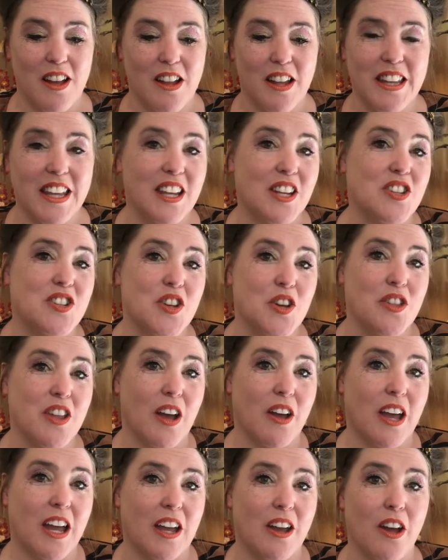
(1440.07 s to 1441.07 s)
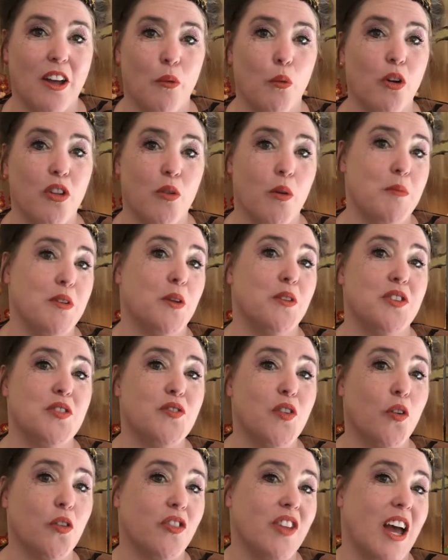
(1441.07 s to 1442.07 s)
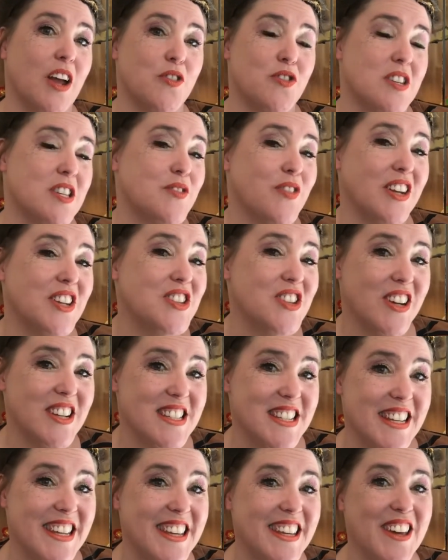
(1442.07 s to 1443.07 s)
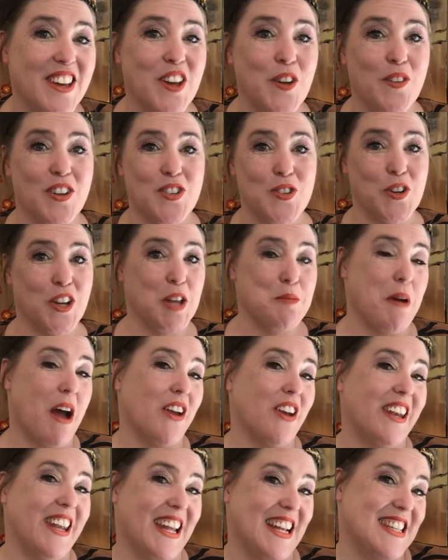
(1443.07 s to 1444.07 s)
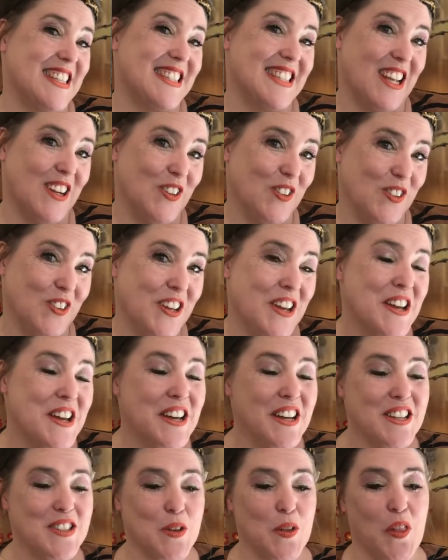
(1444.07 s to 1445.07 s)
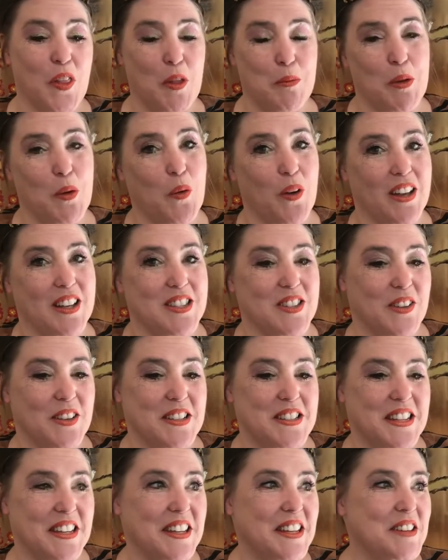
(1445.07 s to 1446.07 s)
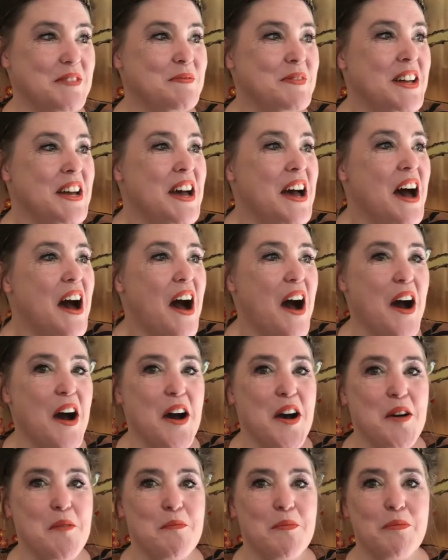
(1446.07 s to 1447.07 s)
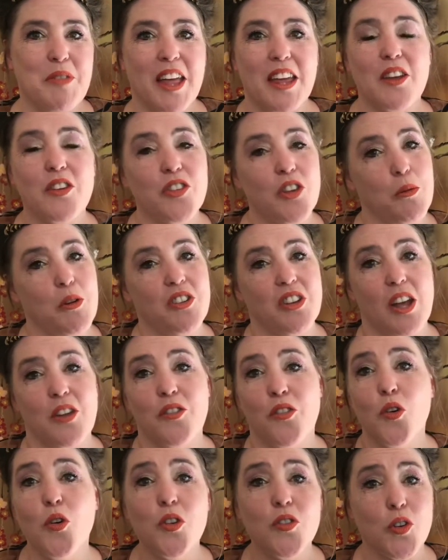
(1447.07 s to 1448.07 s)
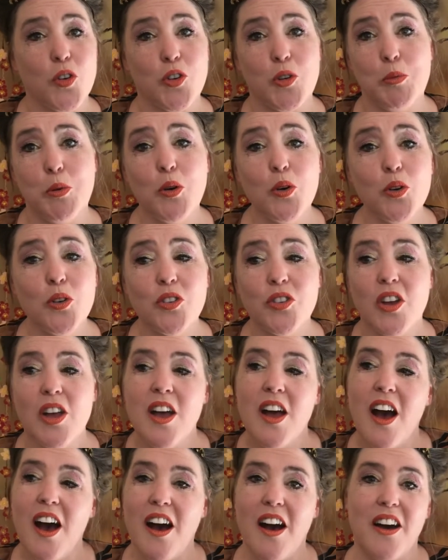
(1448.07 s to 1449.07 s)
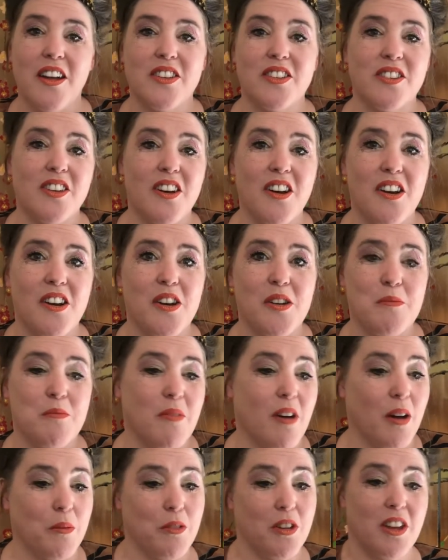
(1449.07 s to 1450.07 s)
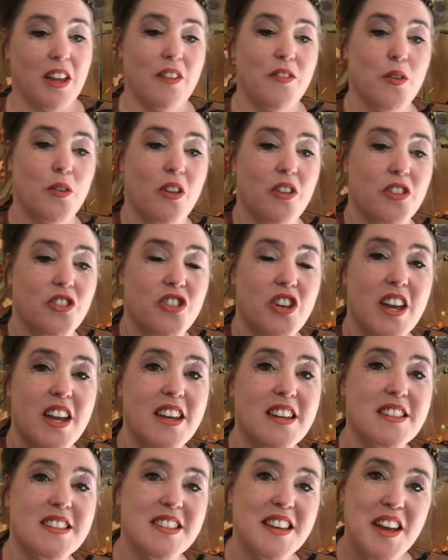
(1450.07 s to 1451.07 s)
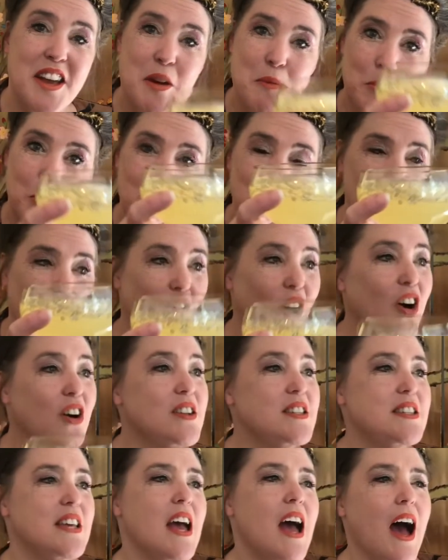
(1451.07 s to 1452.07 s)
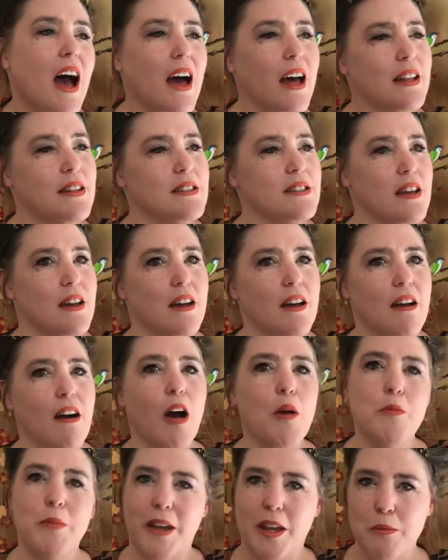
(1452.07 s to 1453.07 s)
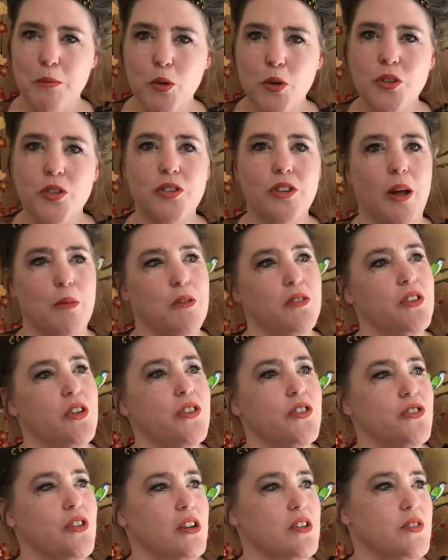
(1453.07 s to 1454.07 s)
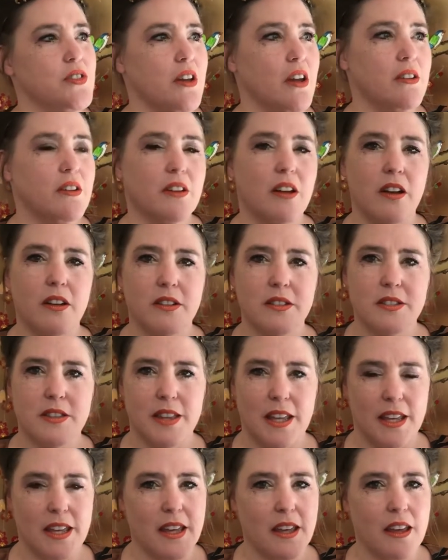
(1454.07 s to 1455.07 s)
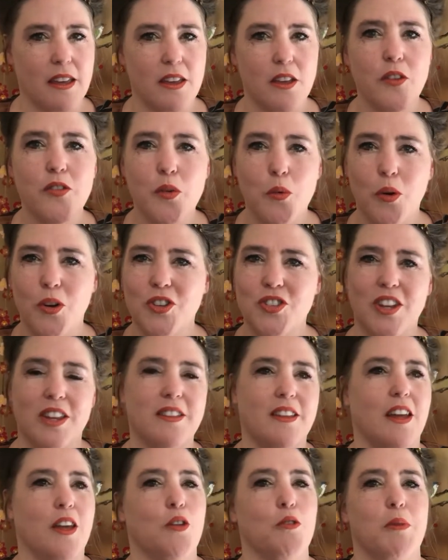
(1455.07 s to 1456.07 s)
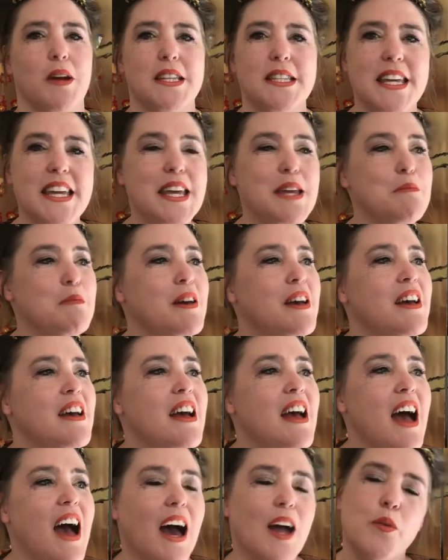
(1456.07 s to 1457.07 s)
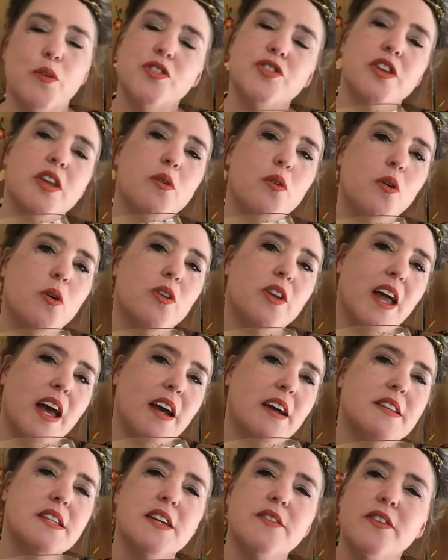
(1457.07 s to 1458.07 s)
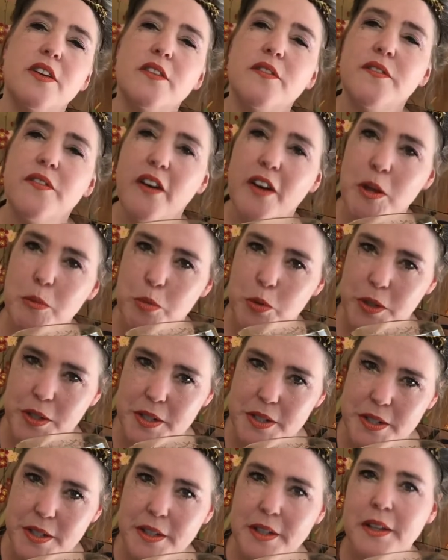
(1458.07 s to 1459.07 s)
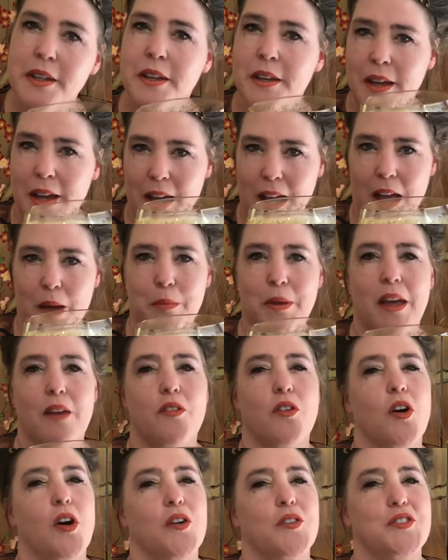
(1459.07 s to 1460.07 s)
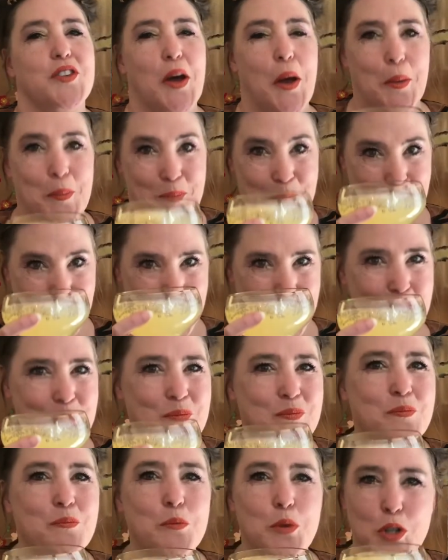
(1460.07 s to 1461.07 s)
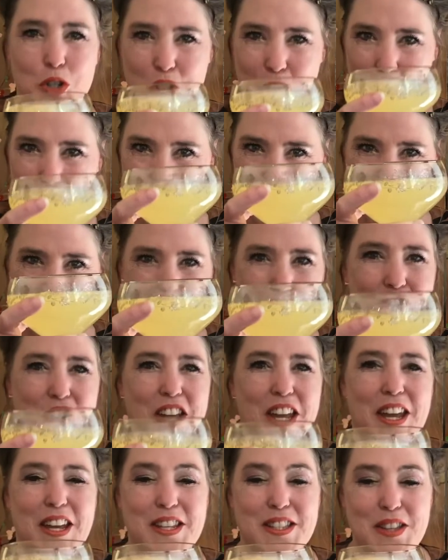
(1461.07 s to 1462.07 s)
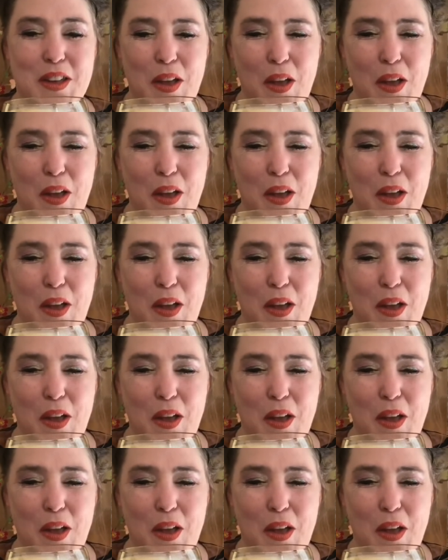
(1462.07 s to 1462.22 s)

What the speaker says: link to one of the women who's involved in the Actresses Franchise League who we're talking about in our next salon. So I thought that'd be quite exciting. Thank you so much again for all of your support, and I'm going to give you another cheers, push hearts, and I'm Rebecca Morden. I'm the Artistic Director of Scary Little Girls. Thanking you for watching, thanking all my team, and wishing you all an active and vibrant happy ever after. Push hearts. Cheers.